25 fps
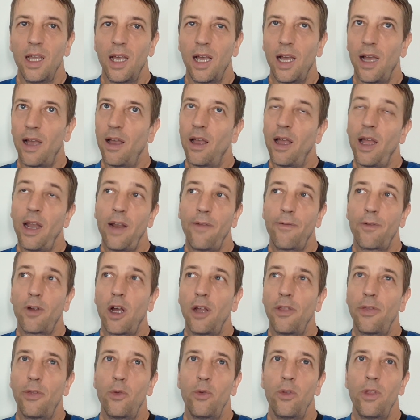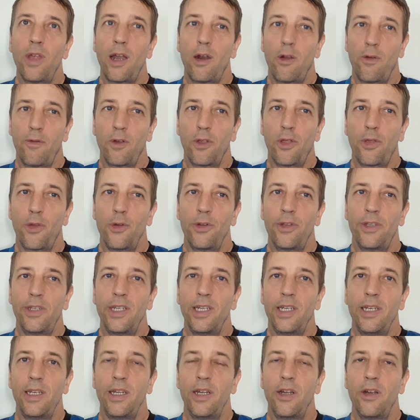And I've gone through that over
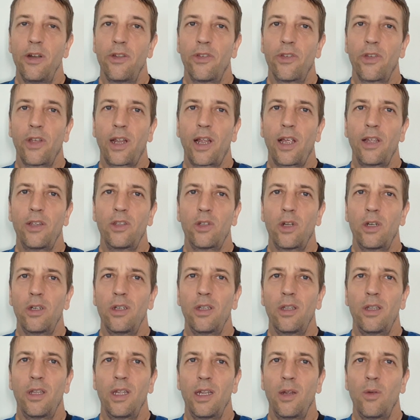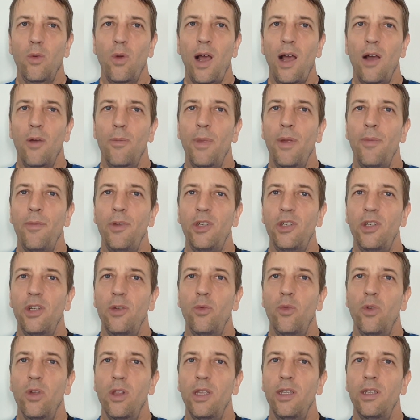13 years. Like, I start to think, wow, maybe she
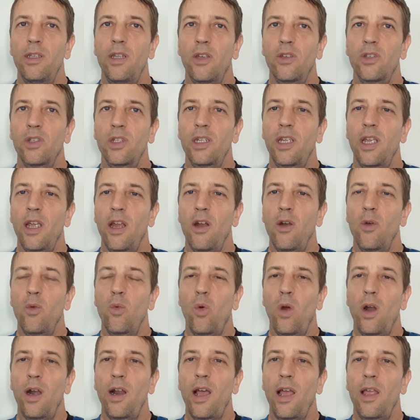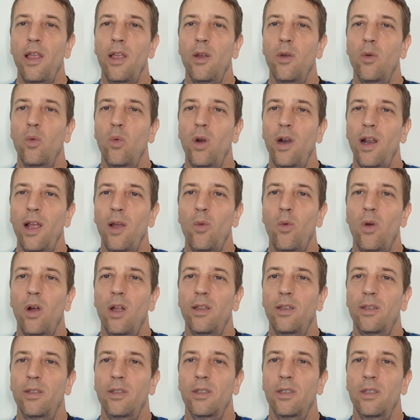really doesn't care what I
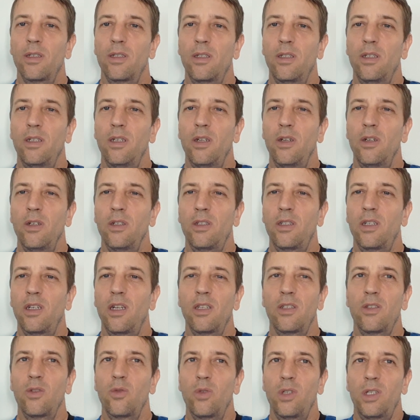want. You know, she doesn't